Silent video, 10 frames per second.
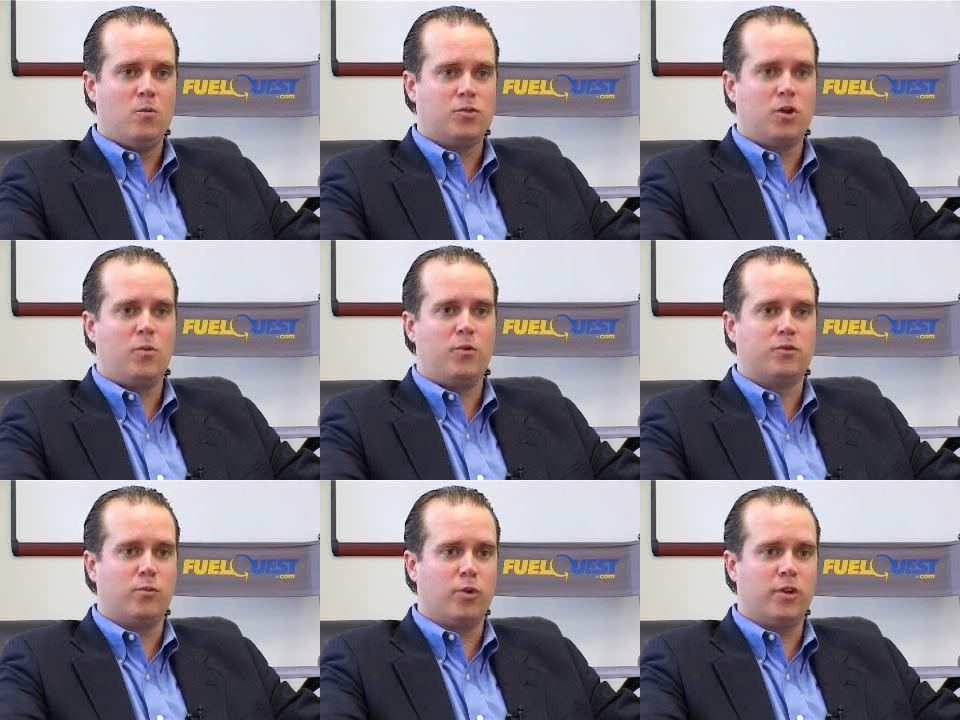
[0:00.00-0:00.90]
We'll start
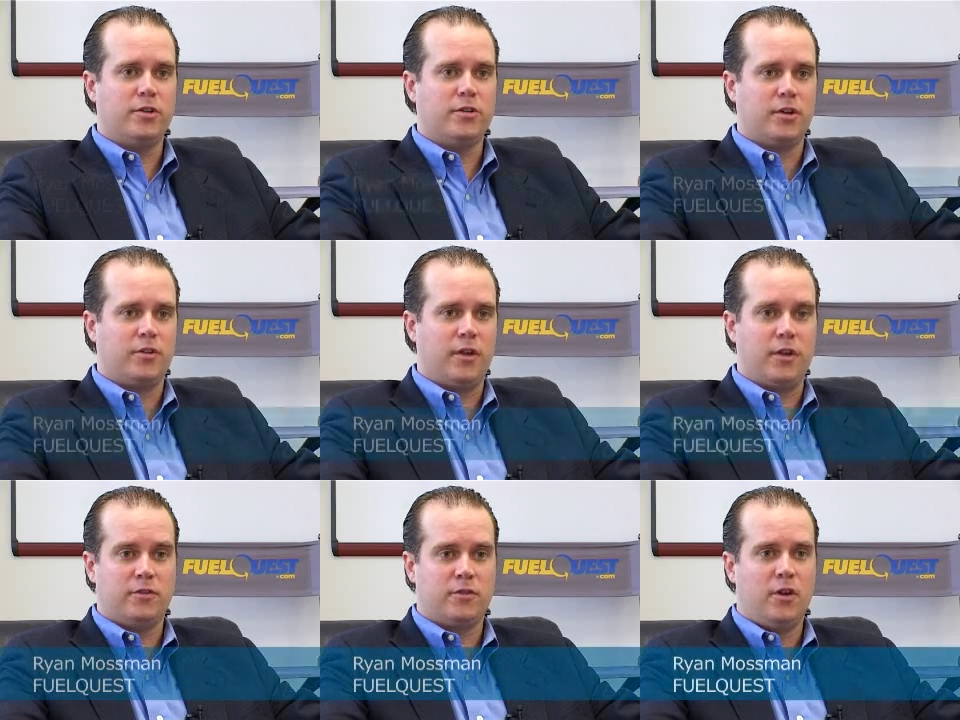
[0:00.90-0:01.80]
with some realistic
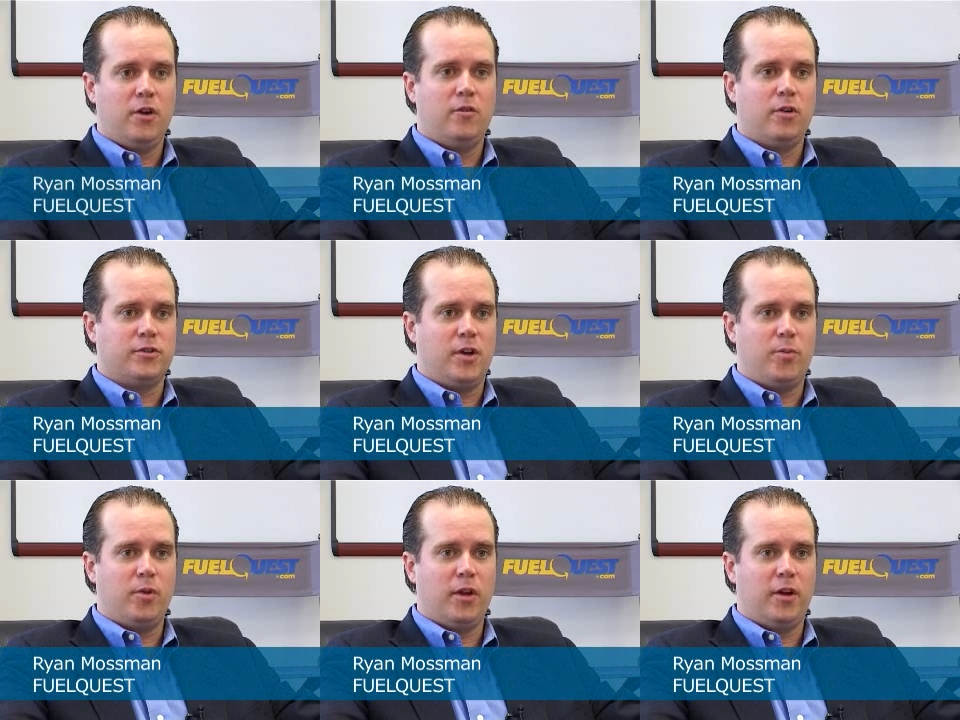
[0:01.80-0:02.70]
things, for
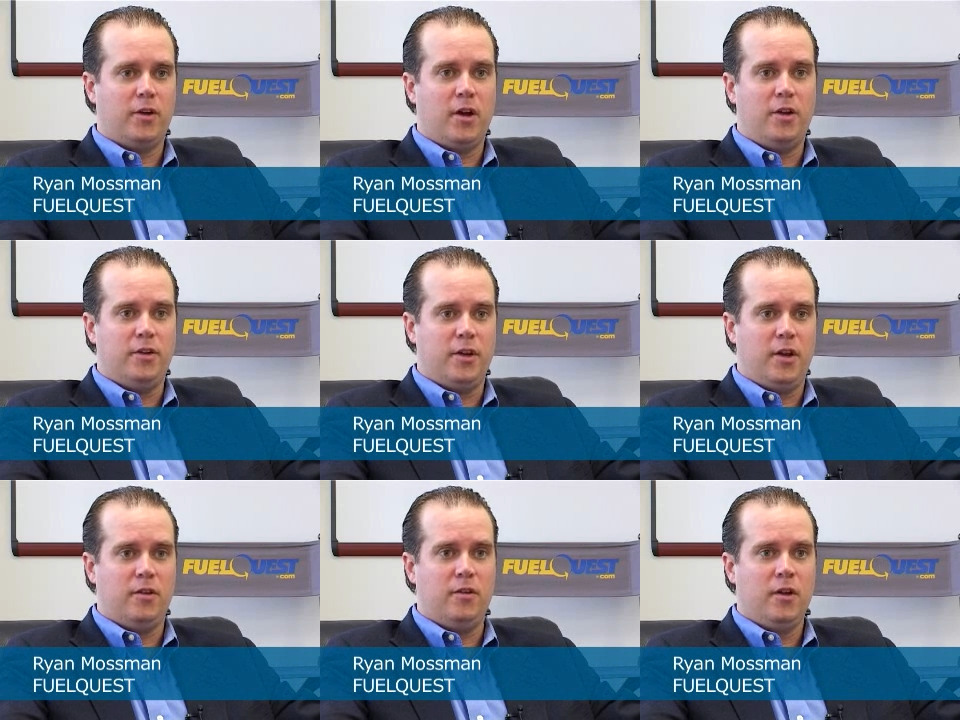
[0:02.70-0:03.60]
example, like a
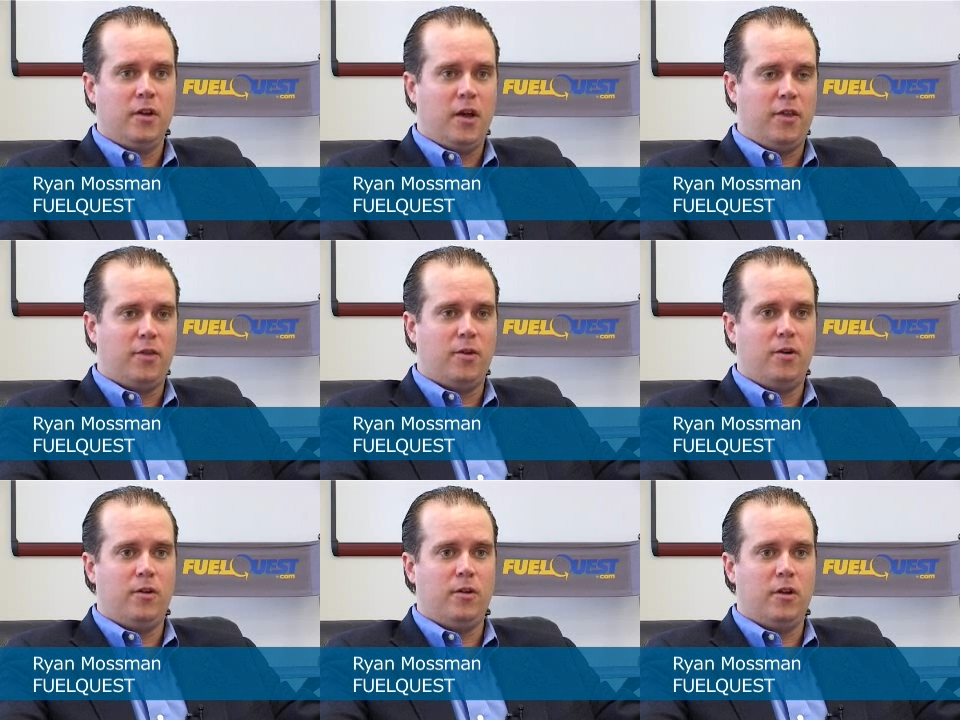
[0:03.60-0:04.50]
90-10
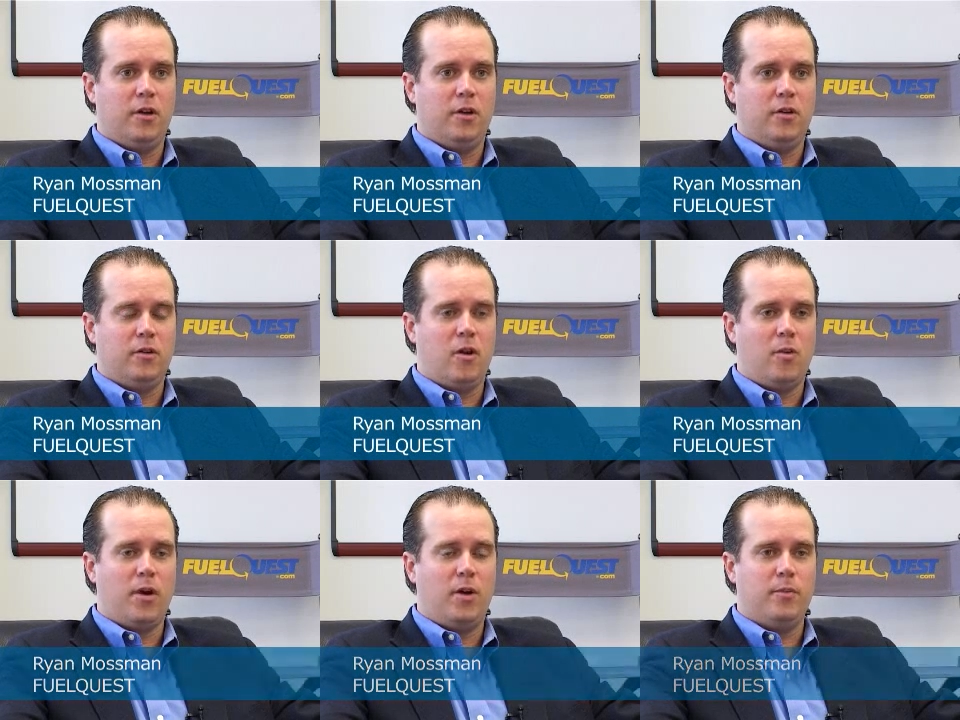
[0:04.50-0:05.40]
ethanol
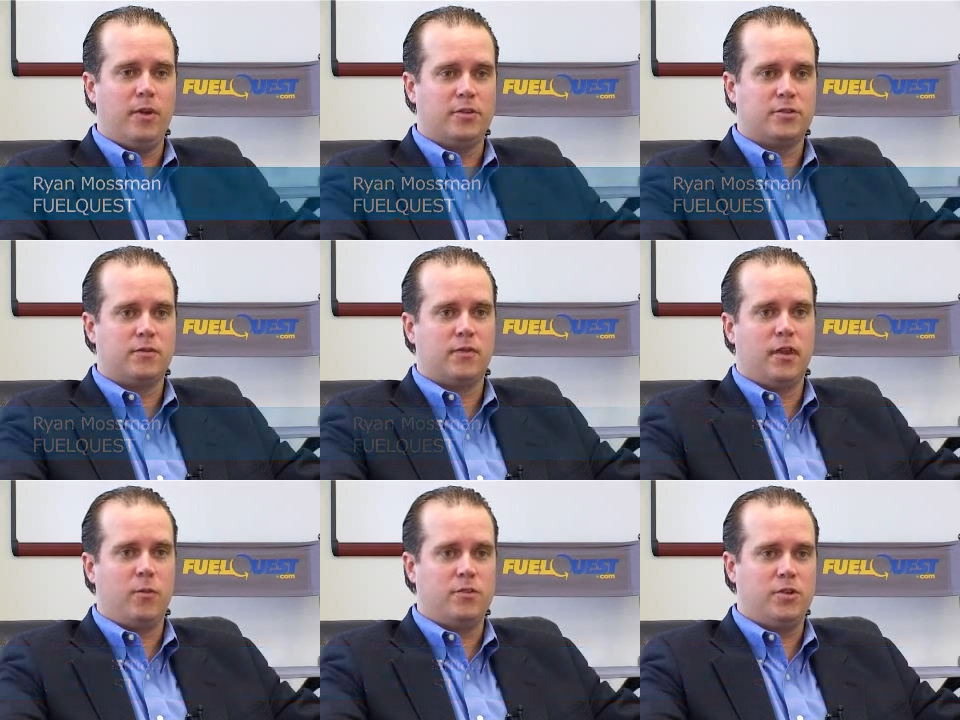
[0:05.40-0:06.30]
RBOB mix
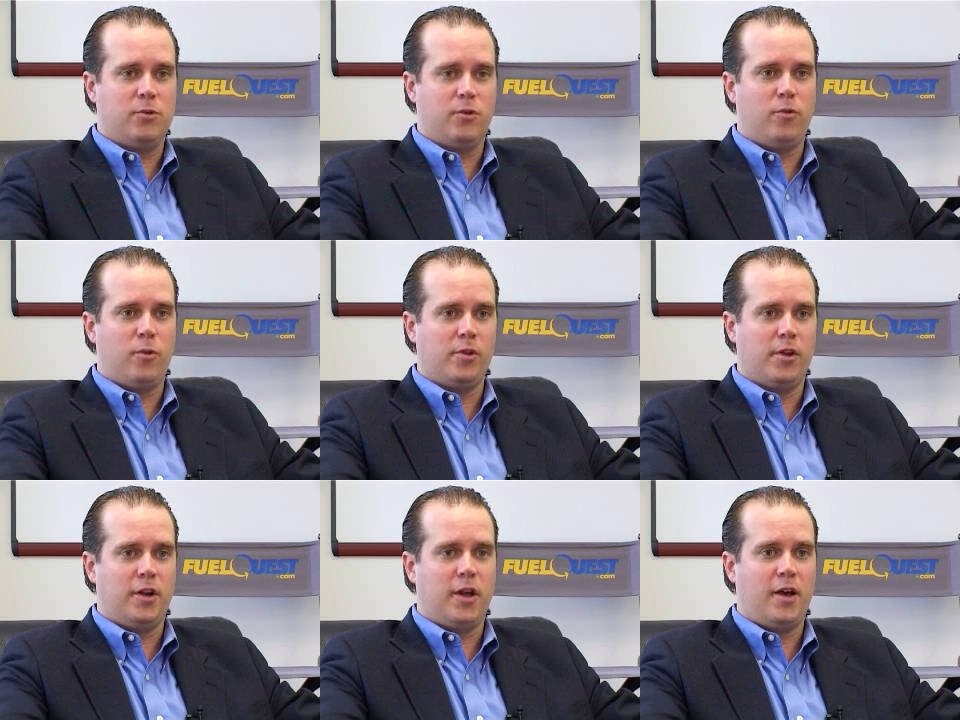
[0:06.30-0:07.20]
that we see in the
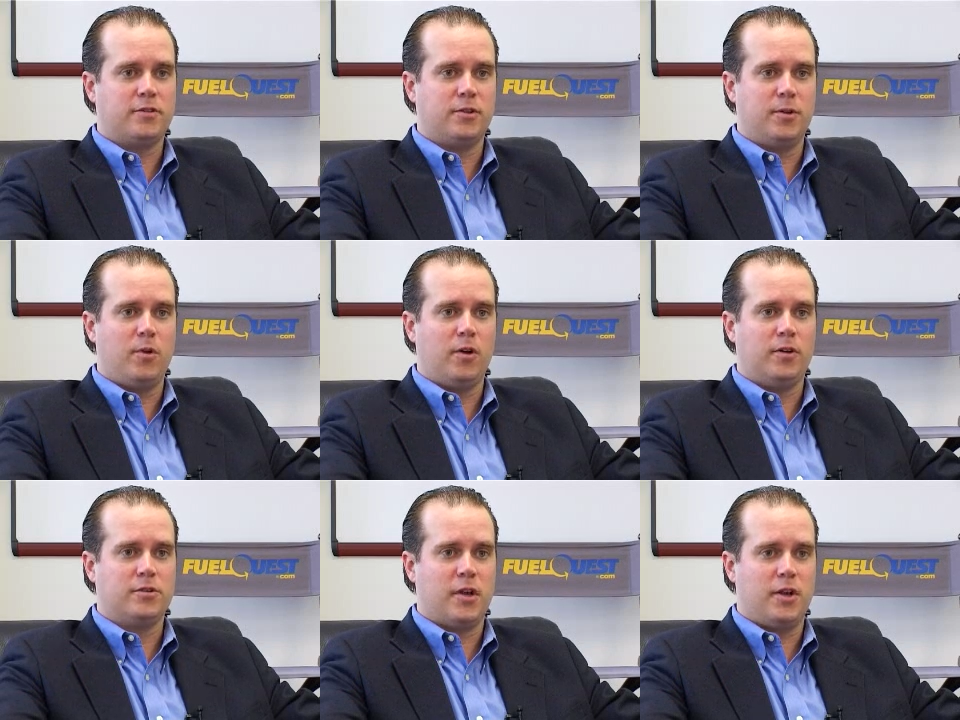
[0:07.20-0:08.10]
reformulated gasoline
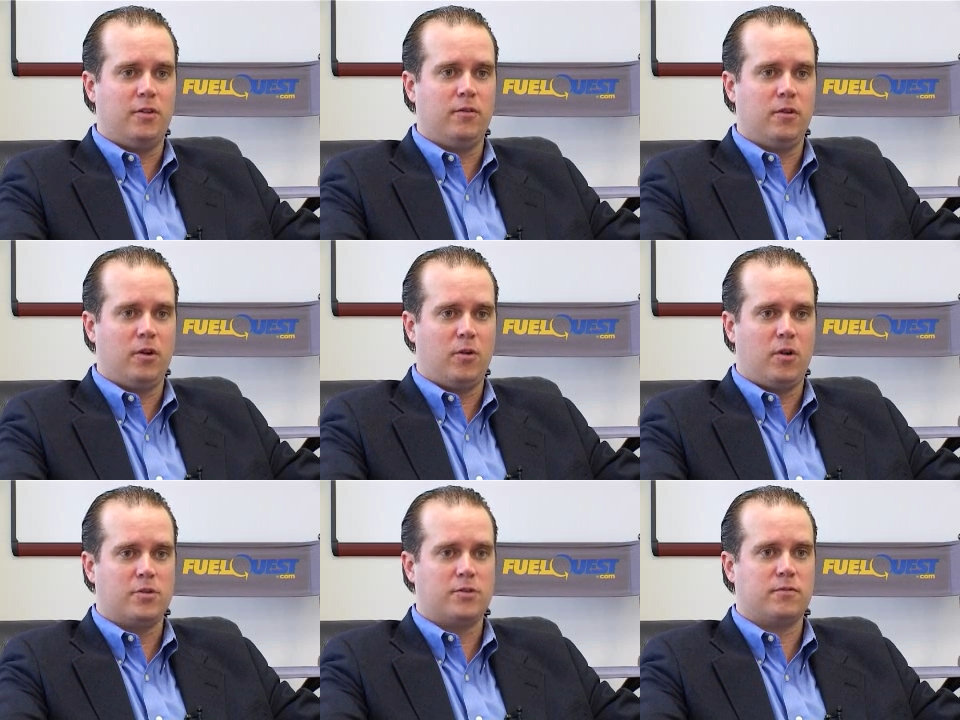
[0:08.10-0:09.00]
markets heading
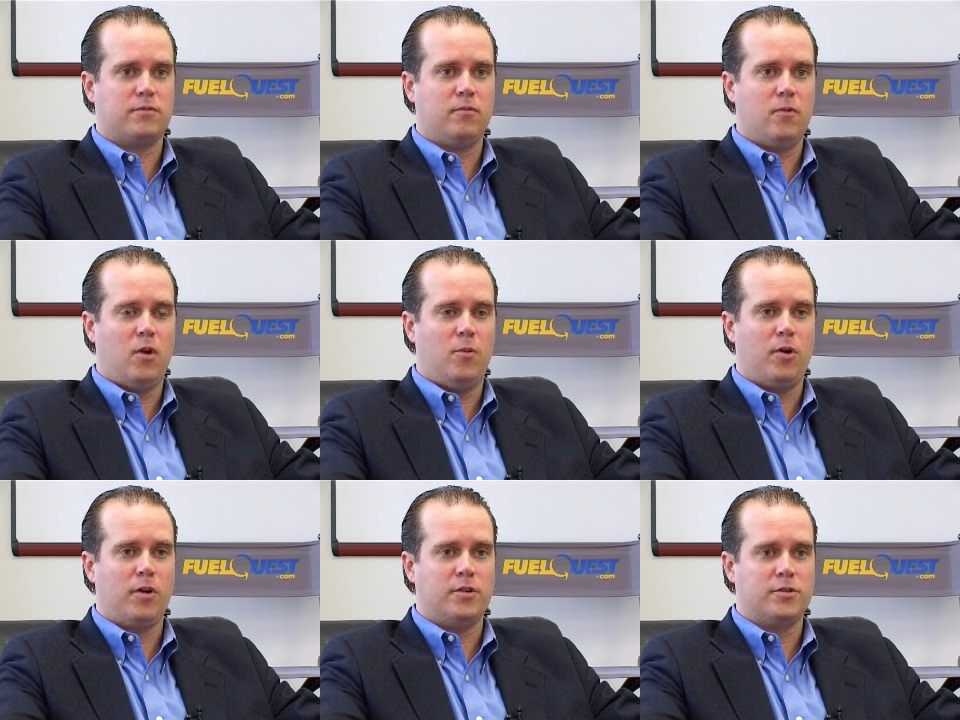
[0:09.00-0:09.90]
across all
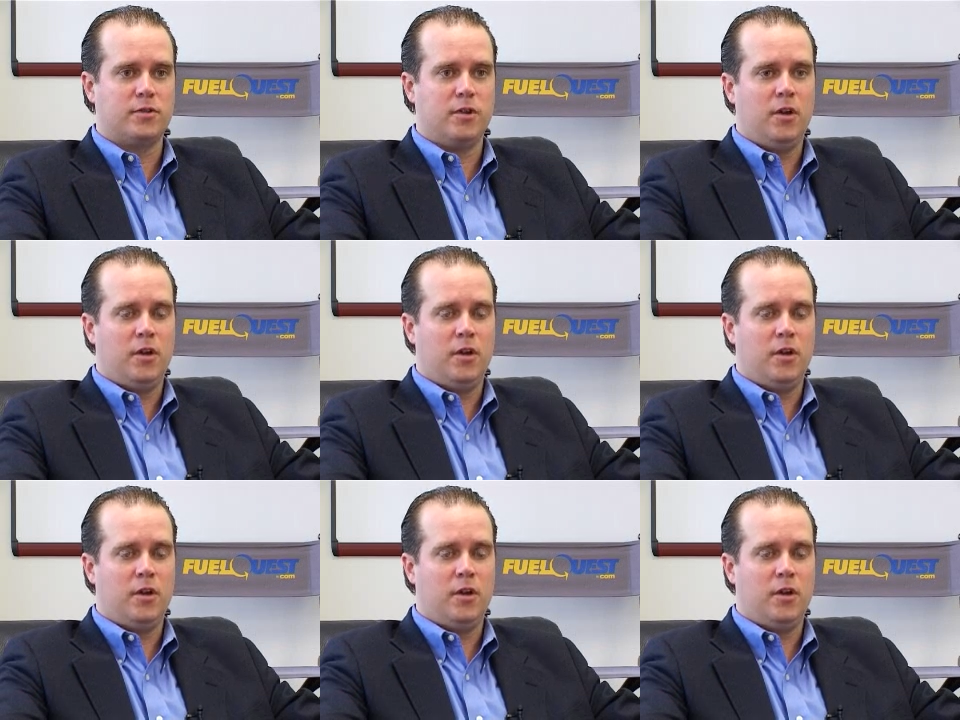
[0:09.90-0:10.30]
markets.